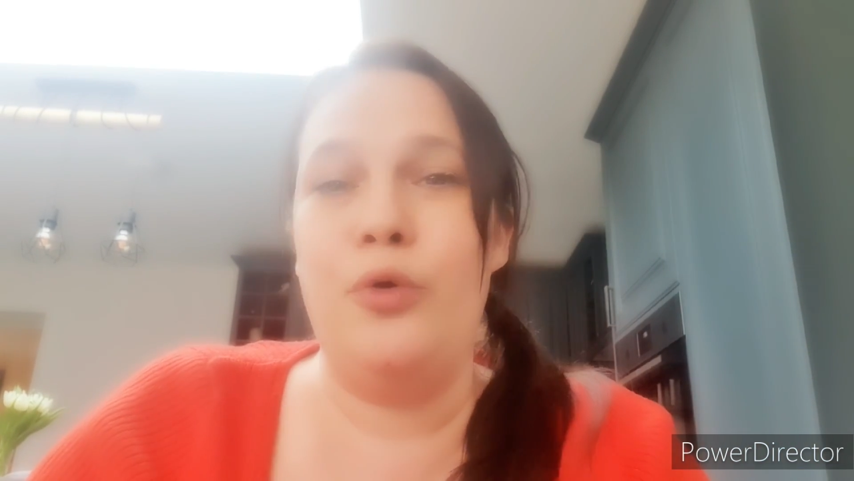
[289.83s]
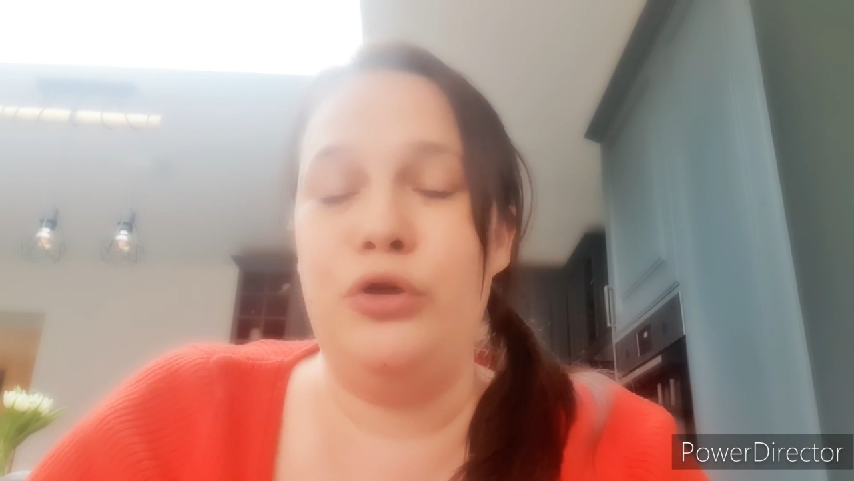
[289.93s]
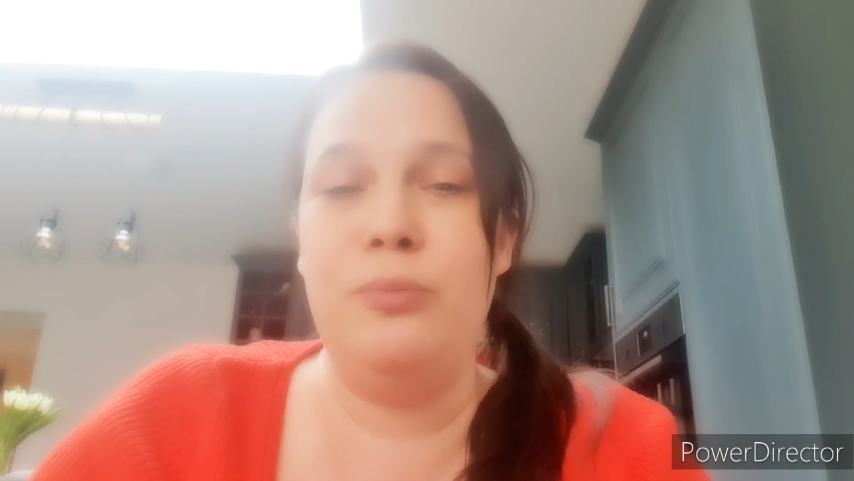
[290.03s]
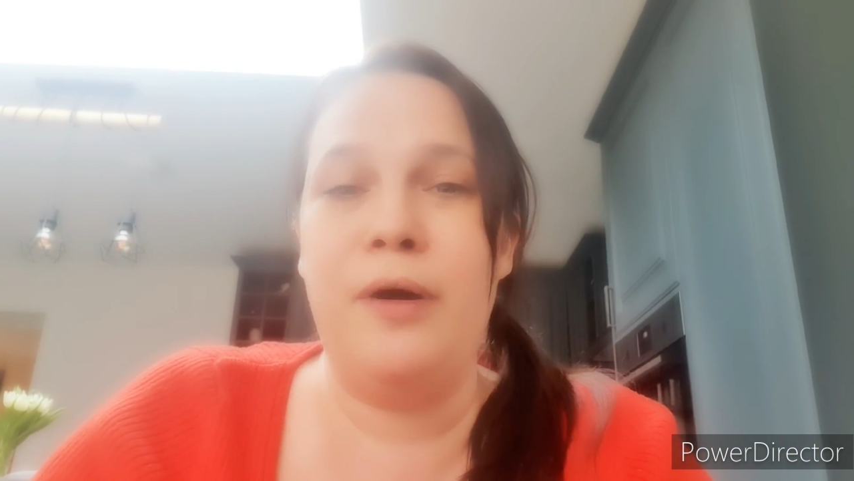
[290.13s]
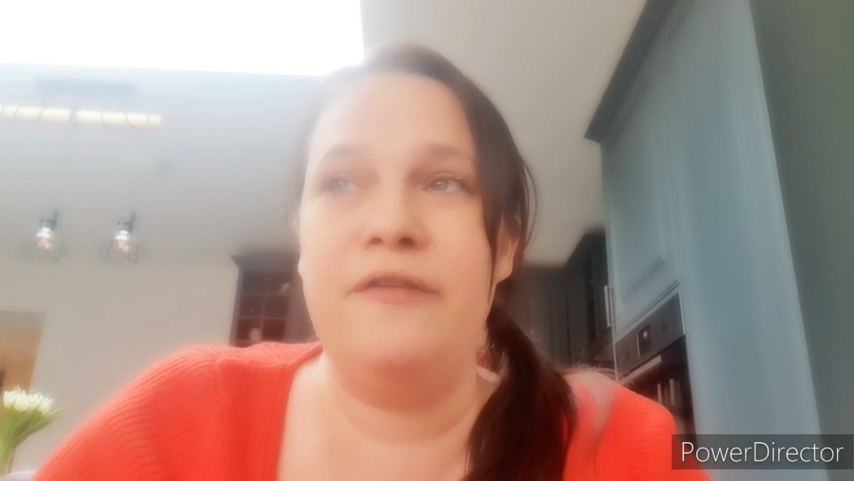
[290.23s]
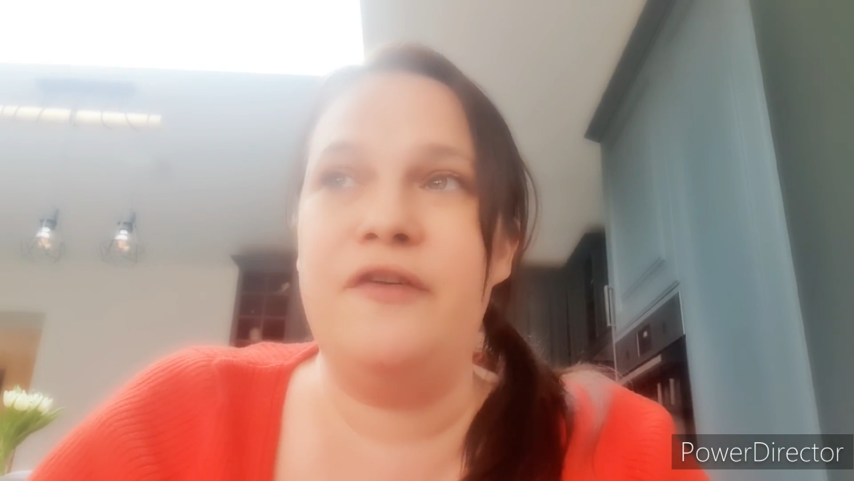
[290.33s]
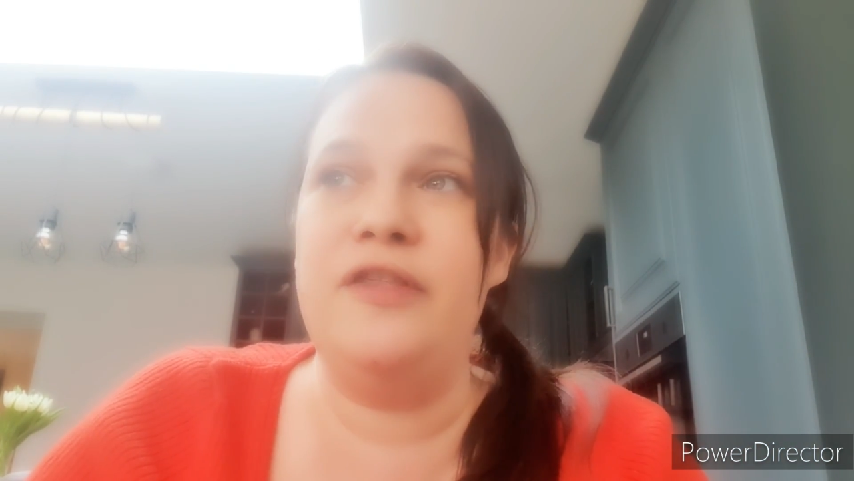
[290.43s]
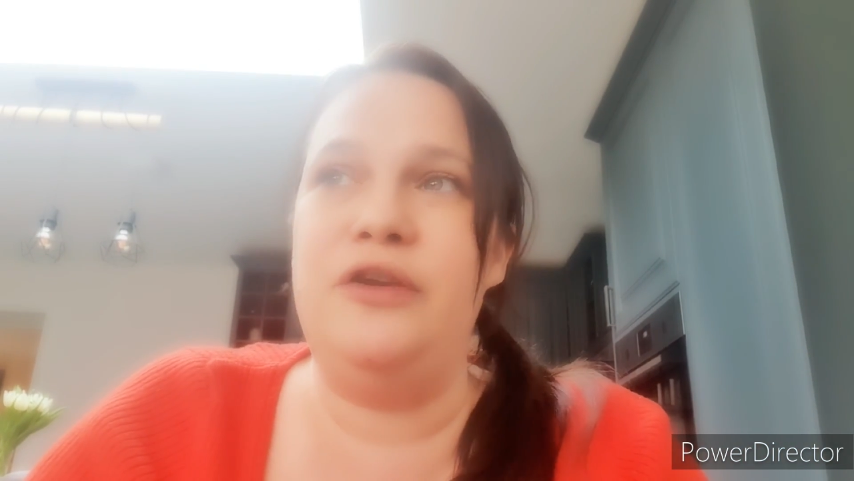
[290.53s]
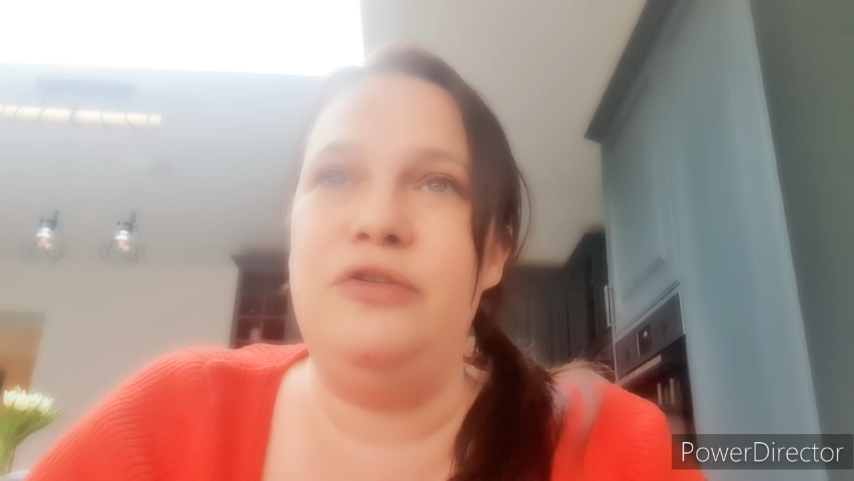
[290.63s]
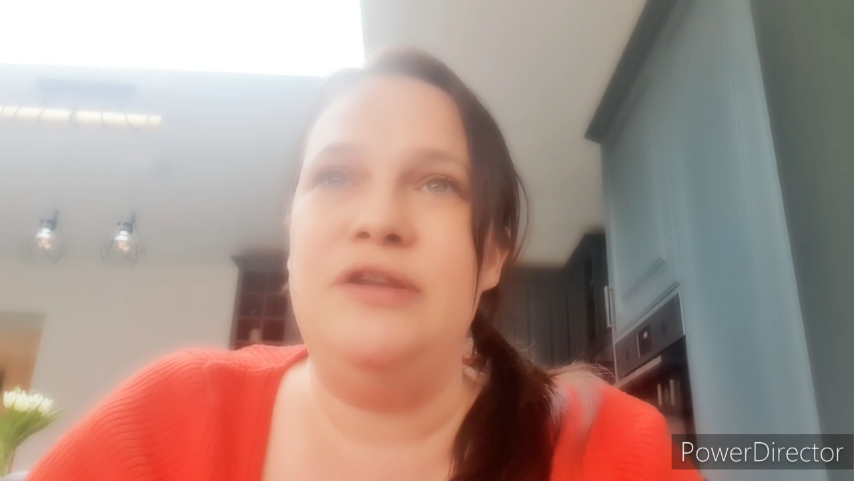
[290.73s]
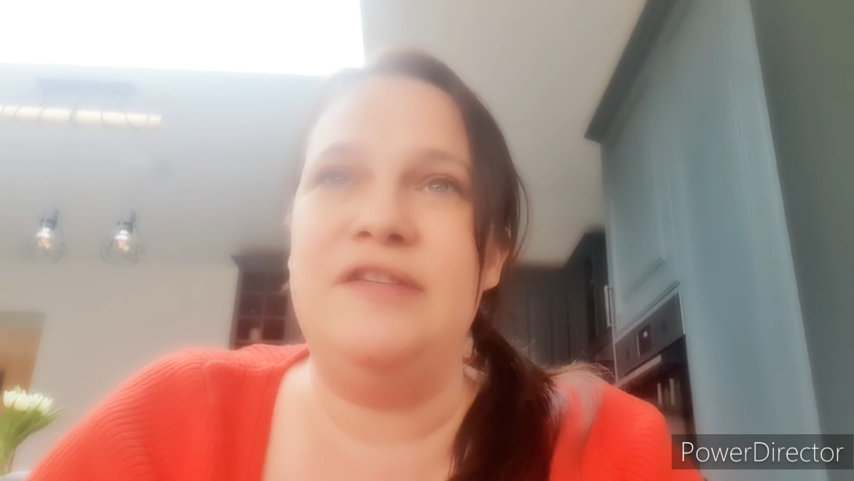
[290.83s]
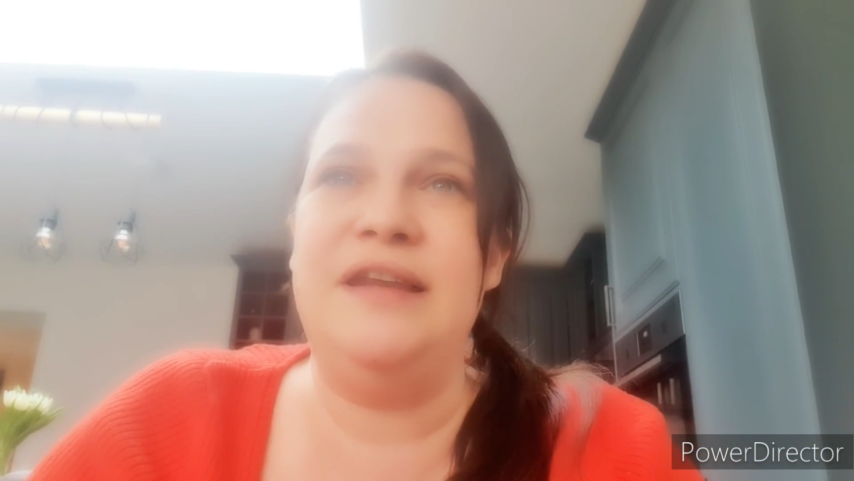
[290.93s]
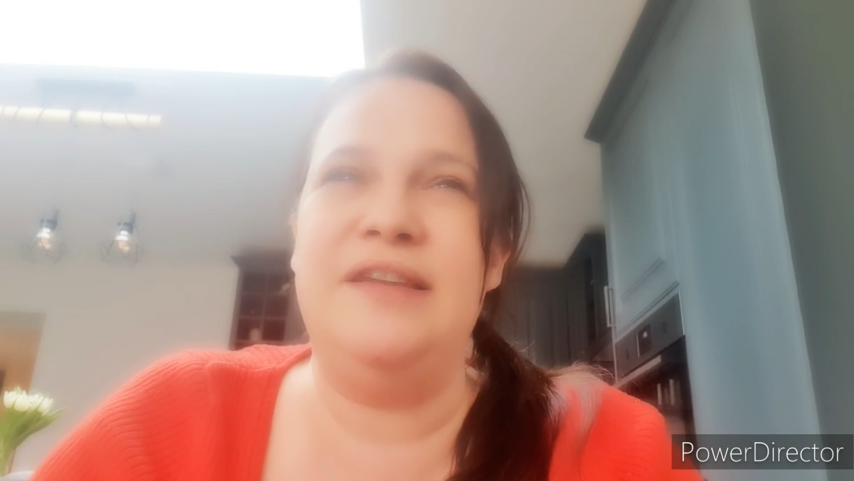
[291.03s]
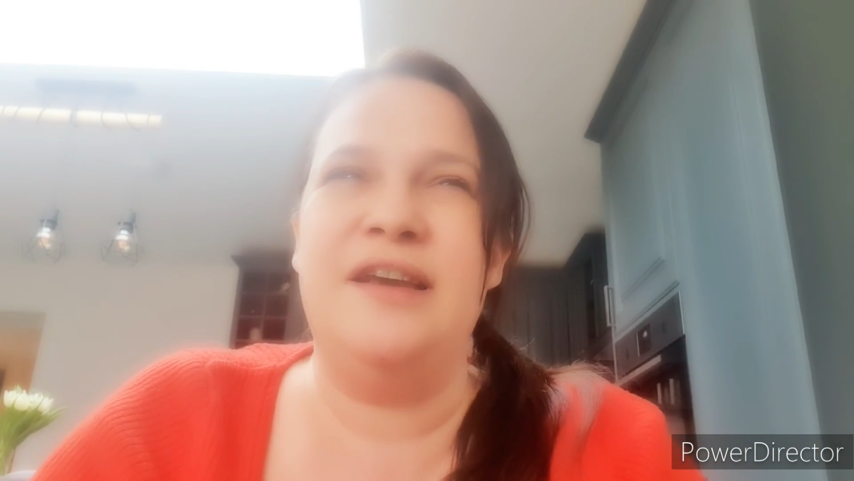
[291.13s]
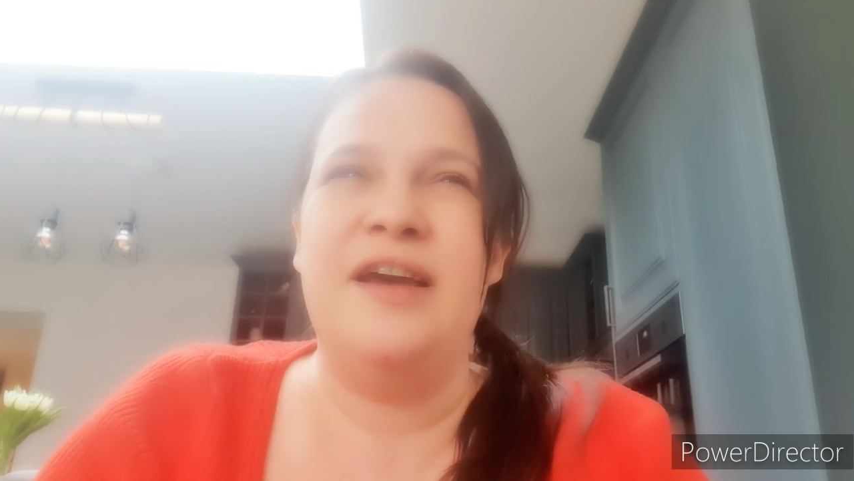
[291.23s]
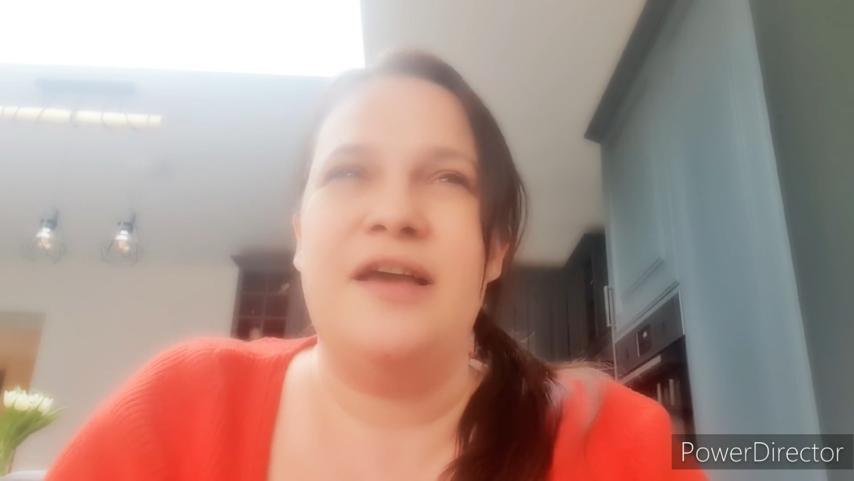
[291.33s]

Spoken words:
Or you might find that you just need